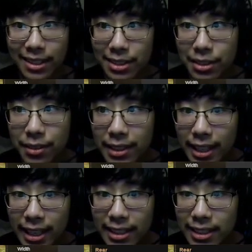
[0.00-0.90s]
I just
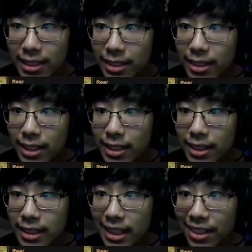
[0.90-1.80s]
forgot.
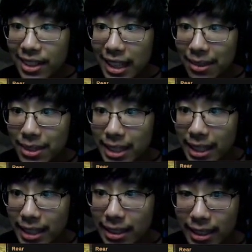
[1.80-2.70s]
Now you have to
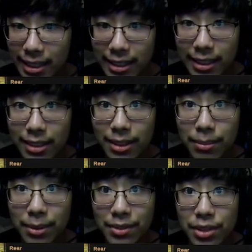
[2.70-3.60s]
add like
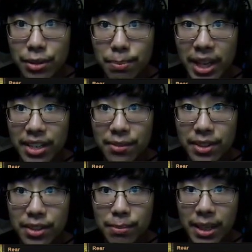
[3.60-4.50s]
a bit of space
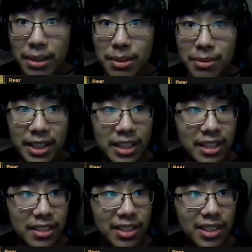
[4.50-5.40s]
for this baby right
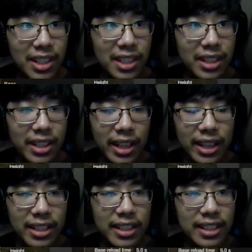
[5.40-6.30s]
here.
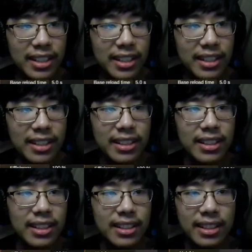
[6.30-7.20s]
And
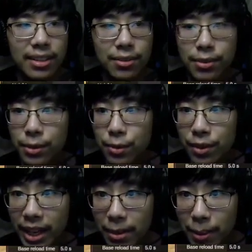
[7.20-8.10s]
then for
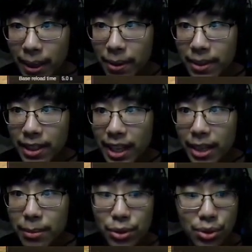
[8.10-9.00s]
firepower, the
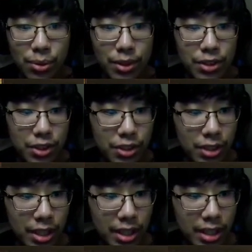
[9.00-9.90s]
ammo
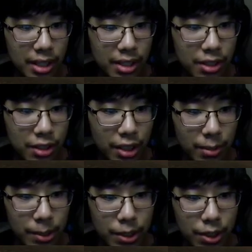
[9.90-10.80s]
storages
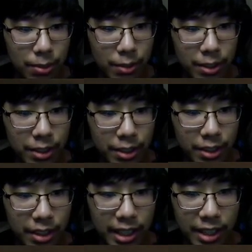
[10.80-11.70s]
shall be somewhere
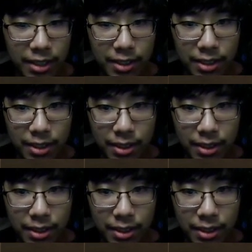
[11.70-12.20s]
there.